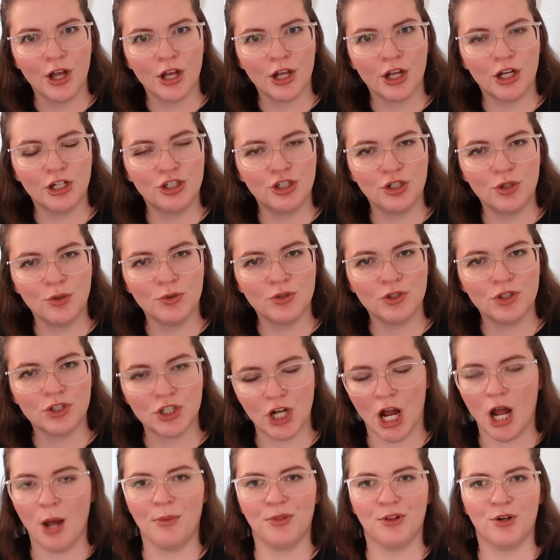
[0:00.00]
Could you
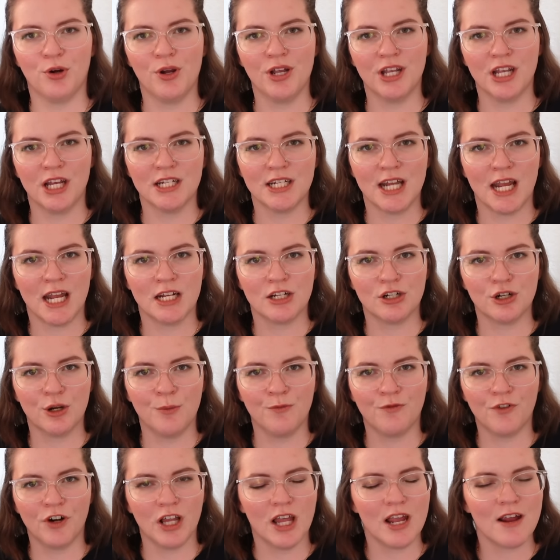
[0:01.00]
stop throwing a
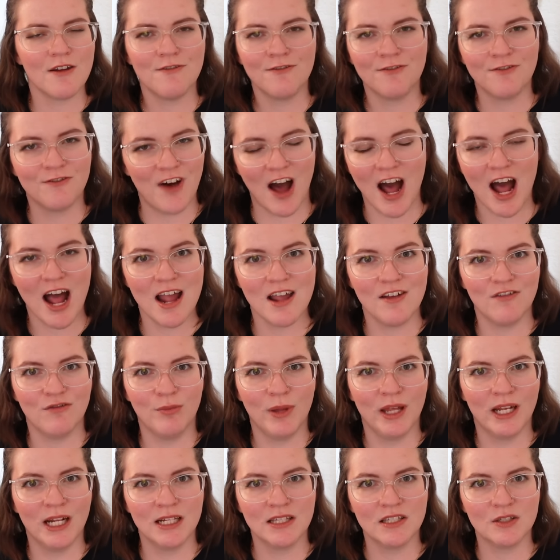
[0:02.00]
tantrum for like 5
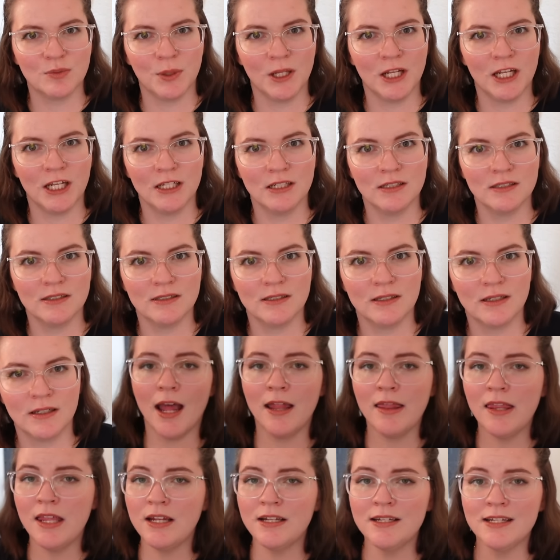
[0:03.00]
minutes, please?
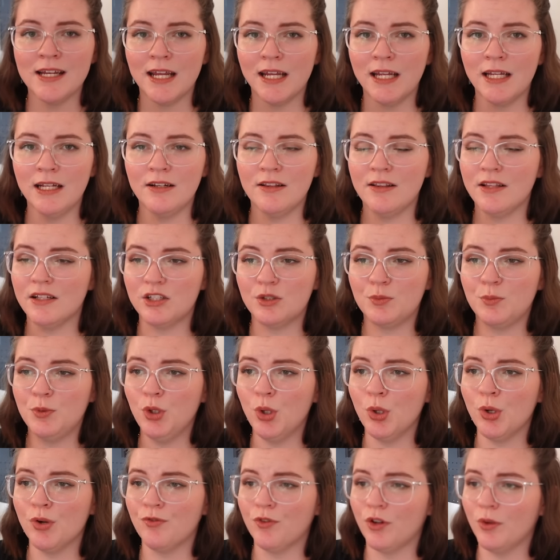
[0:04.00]
And then to end this
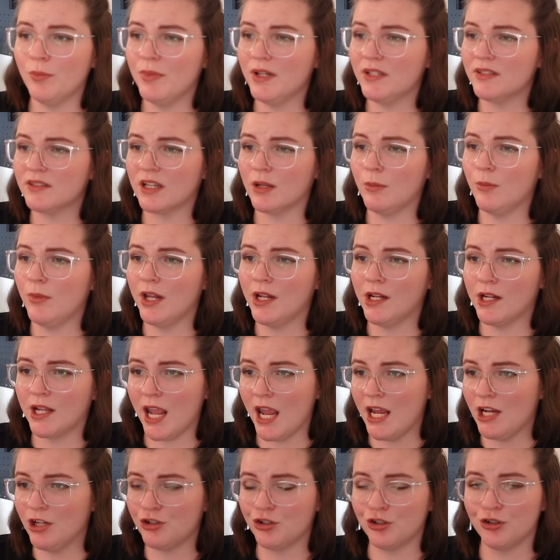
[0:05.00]
beautiful
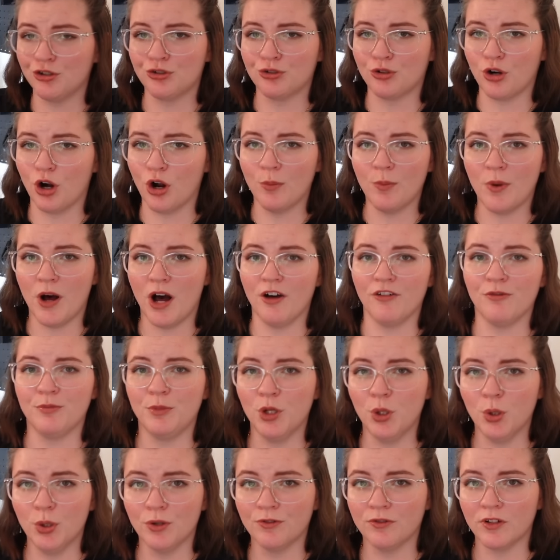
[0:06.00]
miscommunication trope off
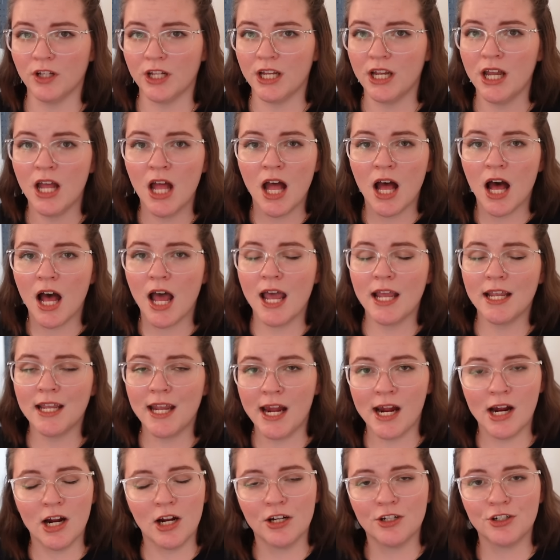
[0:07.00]
beautifully, a
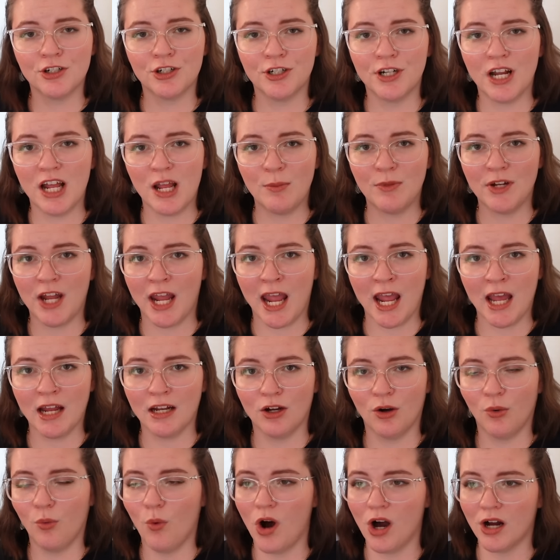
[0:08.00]
character named
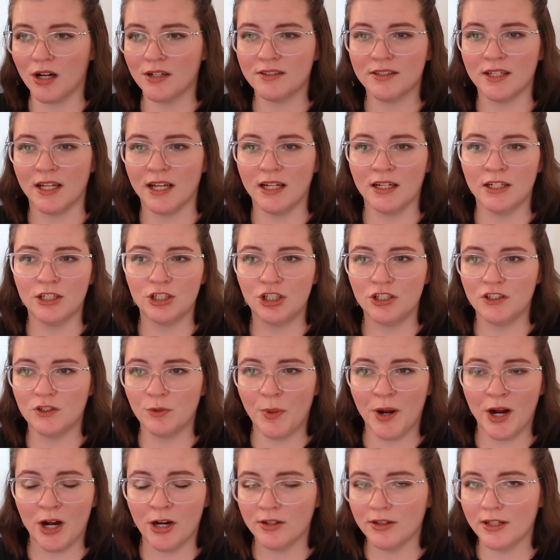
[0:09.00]
Anna walks in. She's
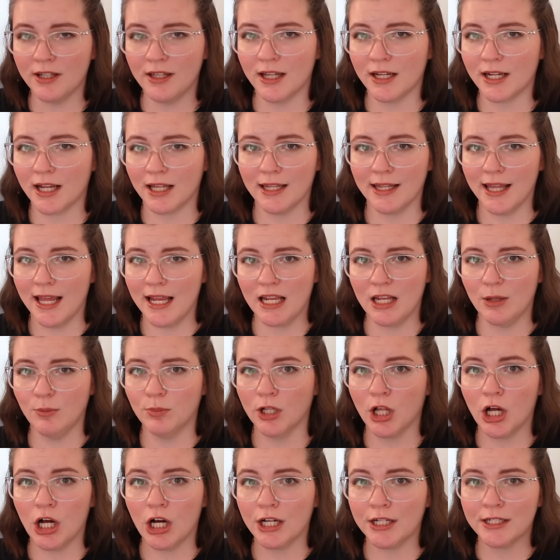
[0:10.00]
apparently like a leggy
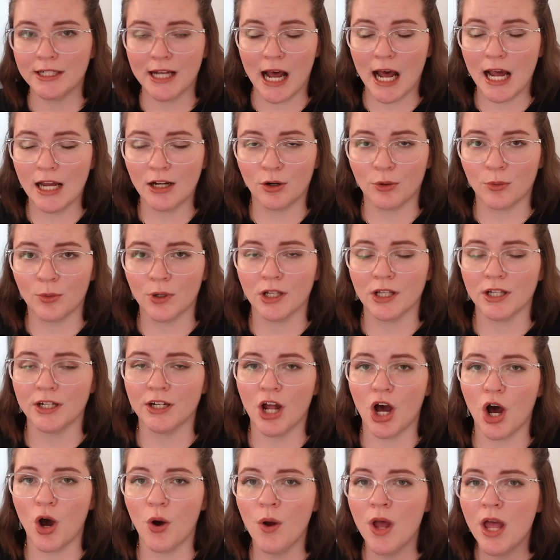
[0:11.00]
blonde. I don't really
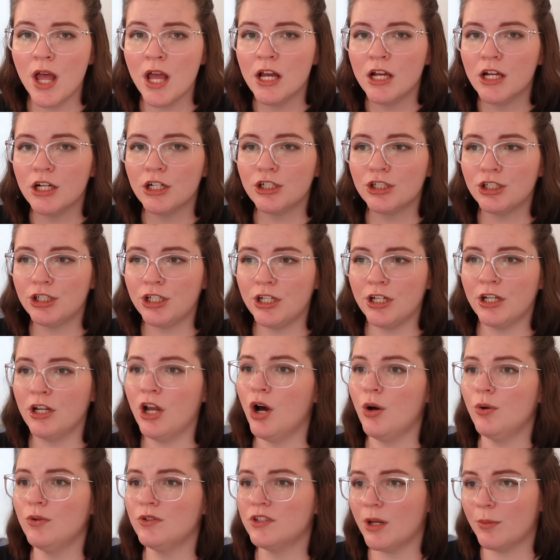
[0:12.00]
know. She
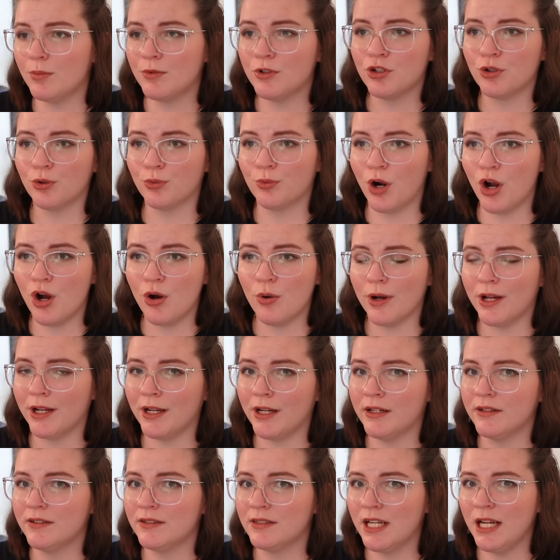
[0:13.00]
goes up to
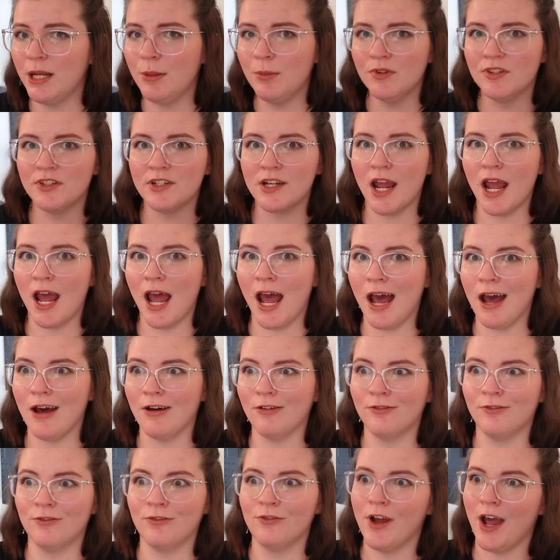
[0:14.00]
Rowan, seems to
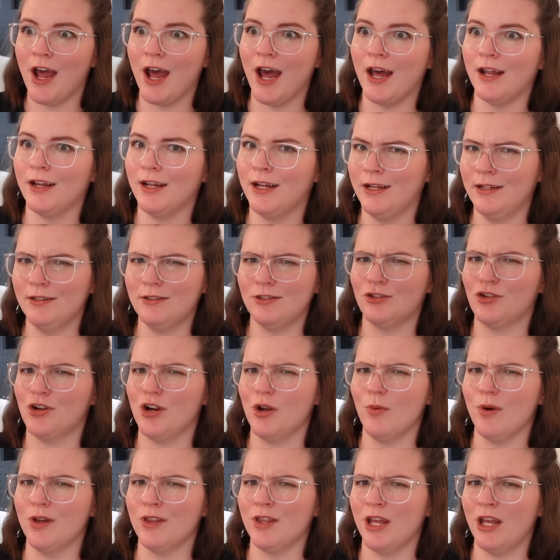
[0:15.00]
have had
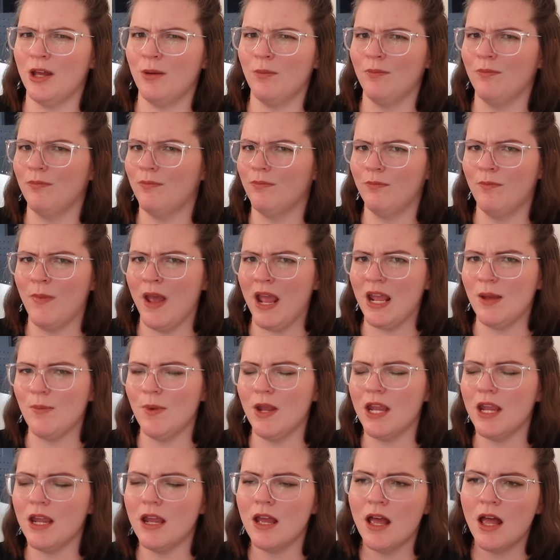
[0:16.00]
history with him,
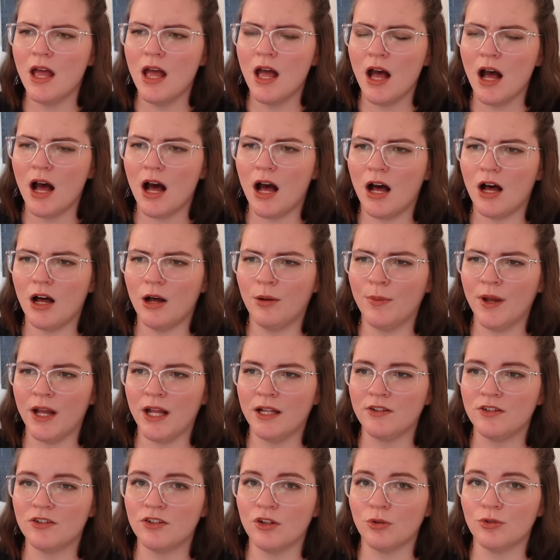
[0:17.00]
maybe?
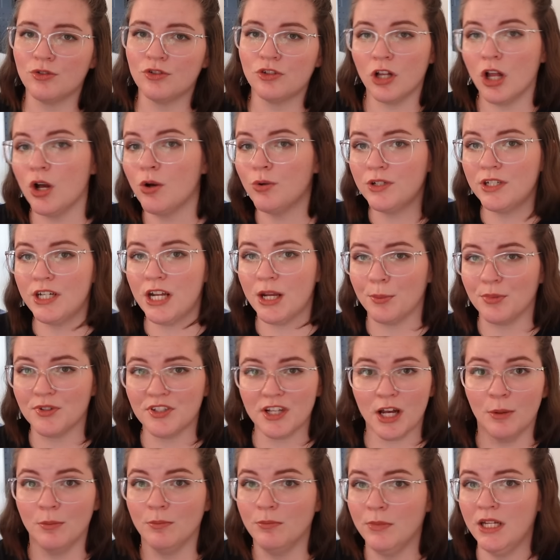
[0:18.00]
And so Sloane dips
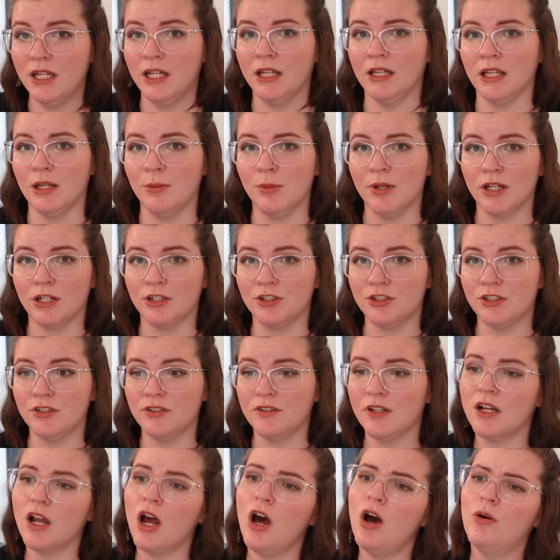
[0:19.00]
immediately because
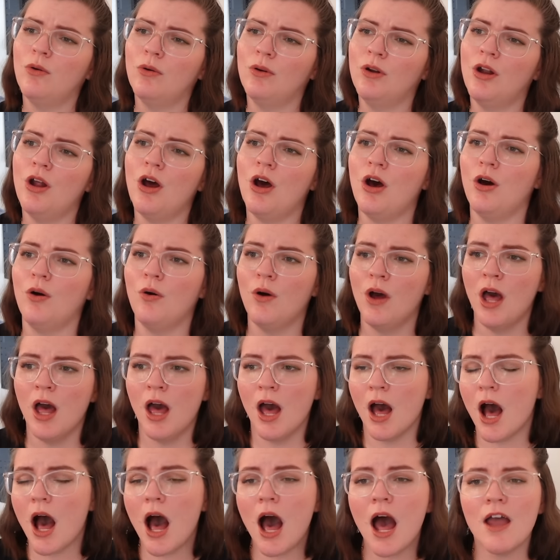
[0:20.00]
she's like, oh no,
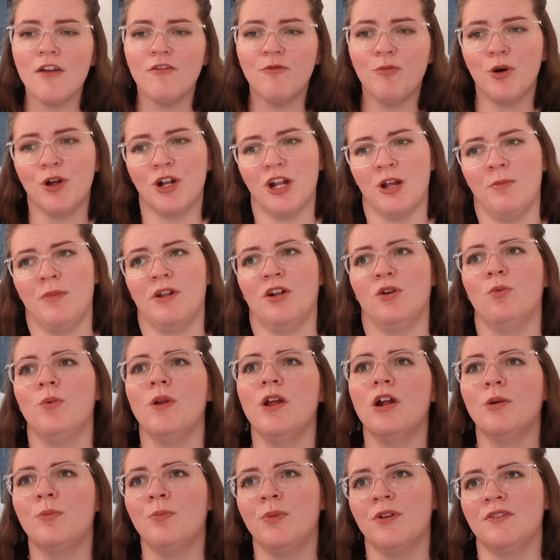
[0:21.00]
I've put him in a
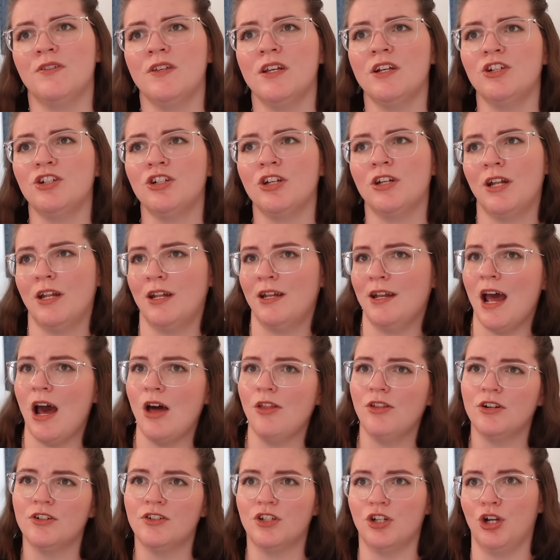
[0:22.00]
weird position and
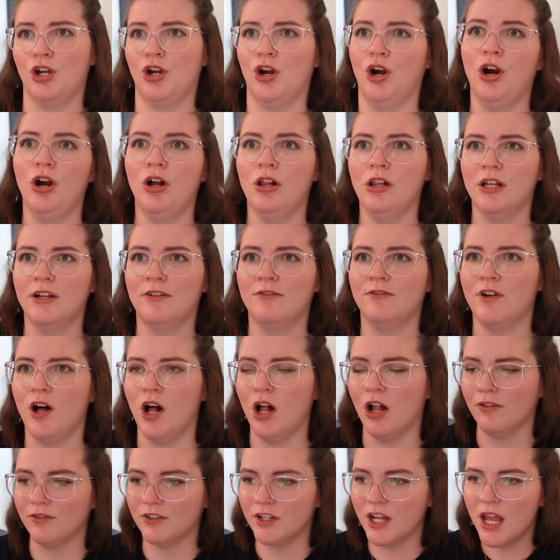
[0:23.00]
now there's a girl
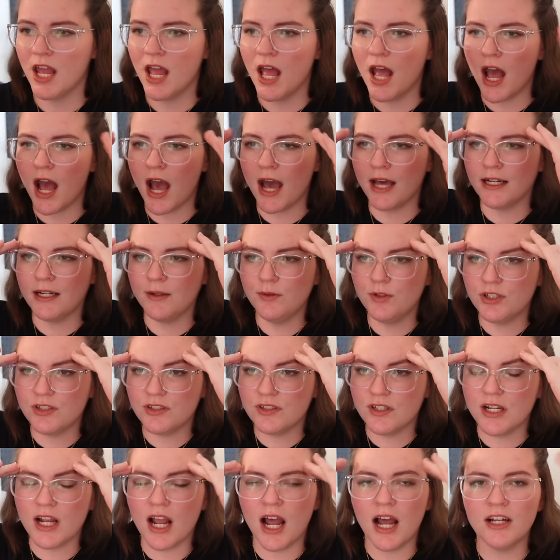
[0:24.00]
involved. And I'm
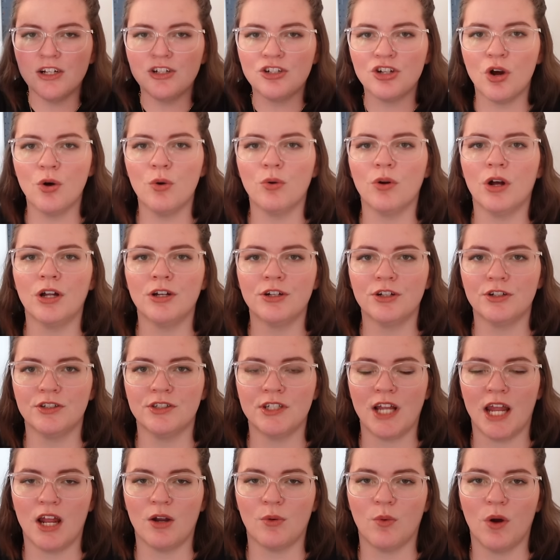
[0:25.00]
just like, I don't
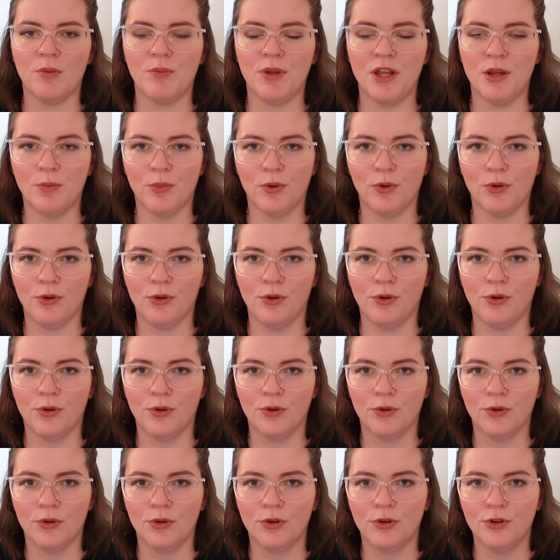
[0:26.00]
understand why
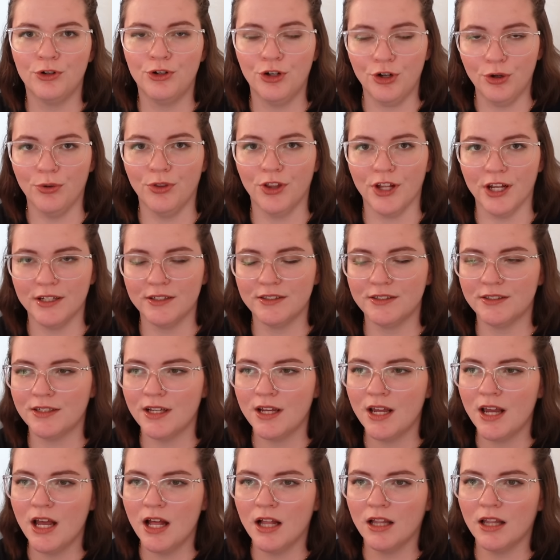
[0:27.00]
people do this.
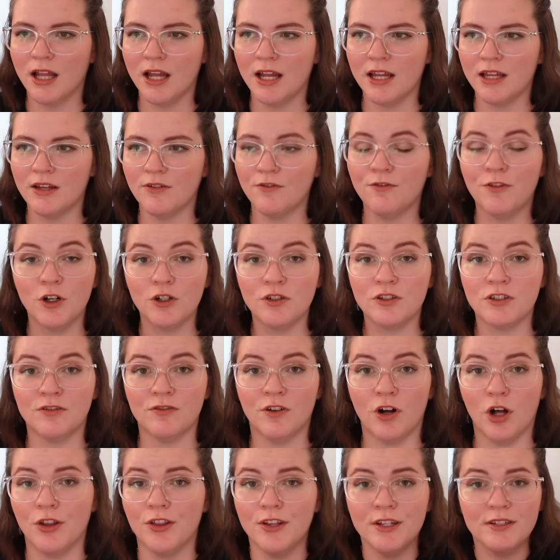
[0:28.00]
Like, first
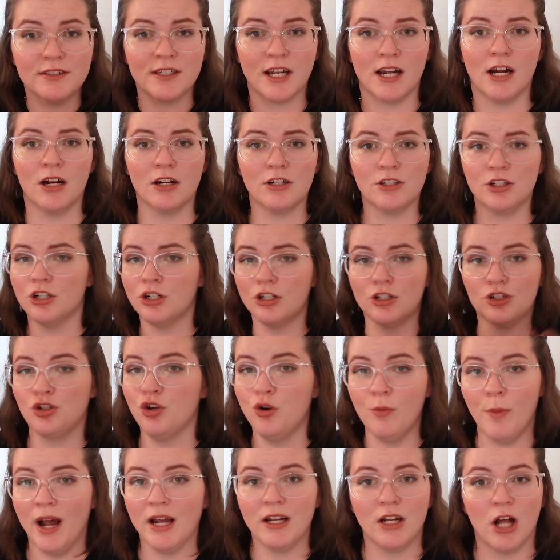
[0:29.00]
of all, this character,
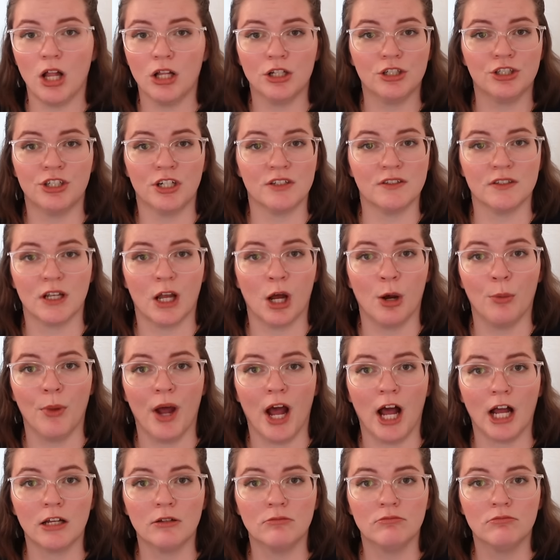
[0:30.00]
to my knowledge, doesn't come
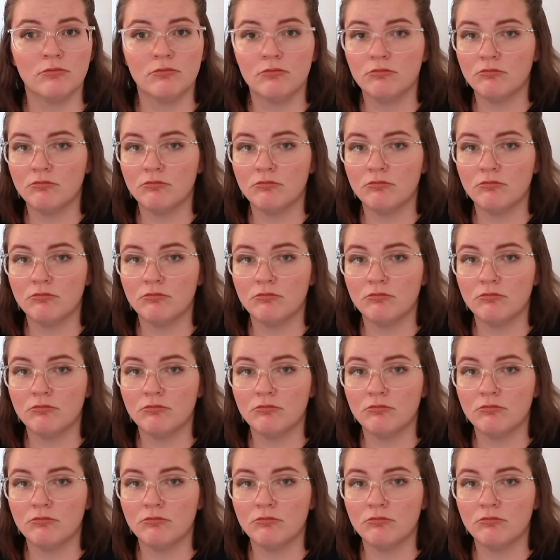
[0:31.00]
back.